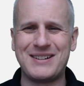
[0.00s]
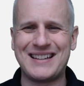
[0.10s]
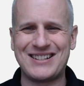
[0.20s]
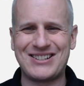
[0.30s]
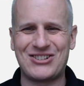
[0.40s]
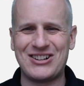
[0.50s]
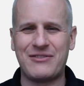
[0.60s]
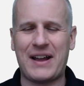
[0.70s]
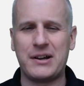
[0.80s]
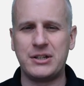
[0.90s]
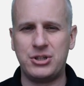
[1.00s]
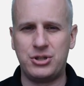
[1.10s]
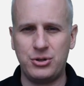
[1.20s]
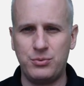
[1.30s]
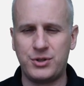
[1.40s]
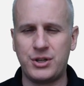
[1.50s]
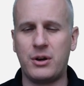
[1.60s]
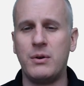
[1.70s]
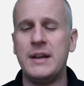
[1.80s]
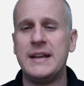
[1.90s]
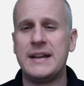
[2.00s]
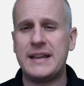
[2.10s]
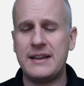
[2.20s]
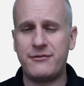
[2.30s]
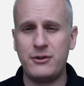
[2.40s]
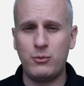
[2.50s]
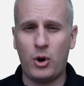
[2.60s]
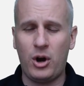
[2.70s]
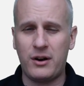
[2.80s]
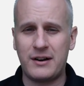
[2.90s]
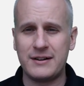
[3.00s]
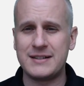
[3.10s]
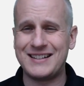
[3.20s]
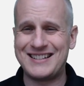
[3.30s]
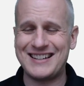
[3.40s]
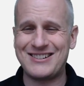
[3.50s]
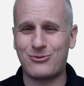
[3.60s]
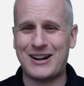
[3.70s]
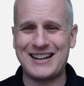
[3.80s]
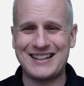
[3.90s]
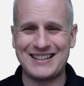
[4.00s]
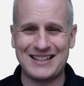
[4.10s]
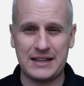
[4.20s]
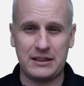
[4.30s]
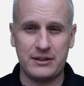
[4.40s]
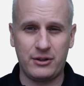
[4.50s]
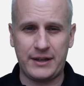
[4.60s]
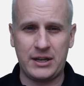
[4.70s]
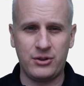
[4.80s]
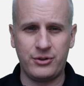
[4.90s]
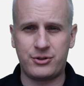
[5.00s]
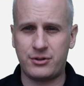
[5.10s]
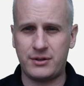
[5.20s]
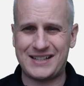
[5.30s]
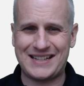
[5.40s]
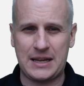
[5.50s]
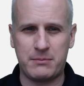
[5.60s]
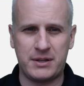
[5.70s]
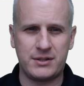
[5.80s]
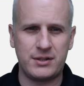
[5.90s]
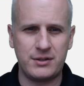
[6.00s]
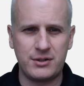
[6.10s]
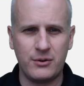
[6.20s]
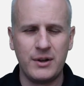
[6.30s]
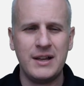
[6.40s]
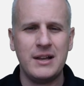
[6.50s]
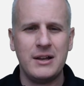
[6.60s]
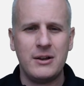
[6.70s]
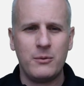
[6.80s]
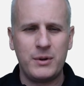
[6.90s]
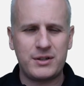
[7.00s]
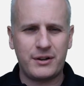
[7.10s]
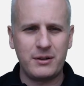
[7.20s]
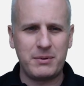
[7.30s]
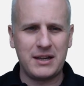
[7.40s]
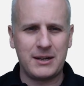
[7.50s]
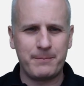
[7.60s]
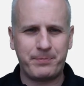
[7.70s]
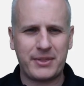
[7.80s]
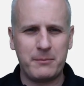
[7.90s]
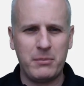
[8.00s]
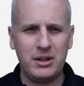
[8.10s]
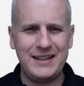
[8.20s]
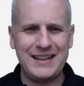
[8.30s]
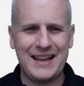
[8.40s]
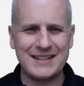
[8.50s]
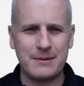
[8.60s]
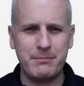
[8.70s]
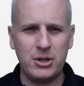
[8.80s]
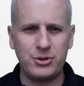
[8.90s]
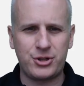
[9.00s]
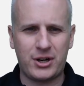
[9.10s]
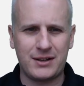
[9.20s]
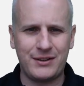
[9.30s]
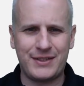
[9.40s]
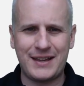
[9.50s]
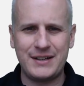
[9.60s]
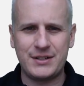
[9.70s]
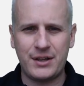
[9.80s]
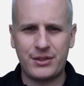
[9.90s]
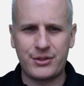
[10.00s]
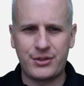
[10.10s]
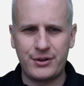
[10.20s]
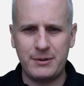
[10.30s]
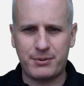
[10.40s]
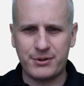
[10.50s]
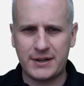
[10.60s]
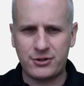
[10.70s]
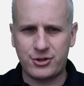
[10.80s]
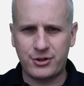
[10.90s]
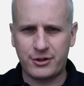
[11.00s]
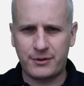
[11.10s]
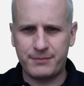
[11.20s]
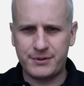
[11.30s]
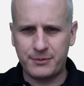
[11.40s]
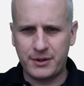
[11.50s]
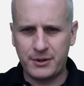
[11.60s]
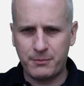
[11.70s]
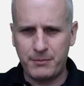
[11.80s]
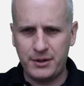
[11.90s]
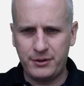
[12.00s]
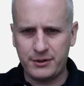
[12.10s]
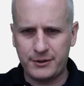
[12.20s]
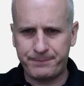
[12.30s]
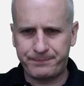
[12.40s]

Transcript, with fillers: percent certain of how to do so. If you aren't, just write it as like little English statements. So we start at the beginning. Malik has a milk chocolate that is thirty percent sugar. So we know milk